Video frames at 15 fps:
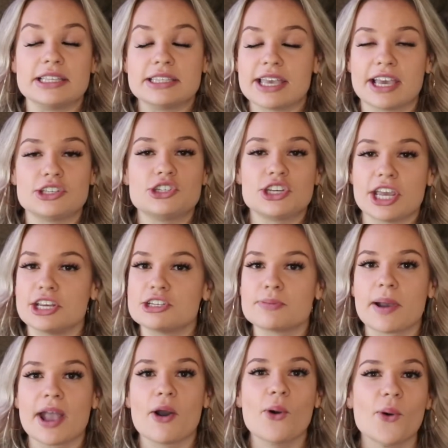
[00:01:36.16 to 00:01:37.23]
has changed
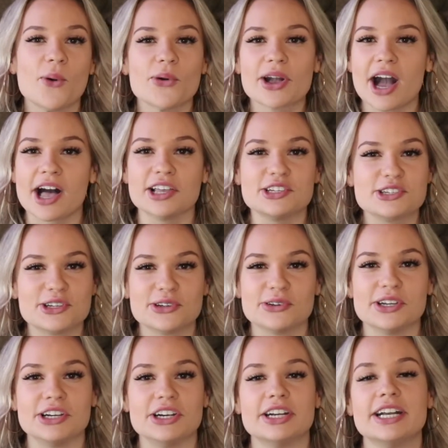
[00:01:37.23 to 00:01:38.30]
my whole college
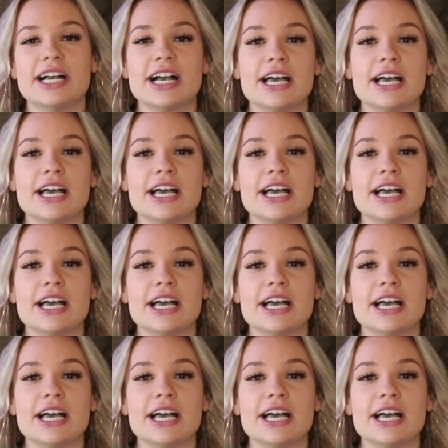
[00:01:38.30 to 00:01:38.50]
career.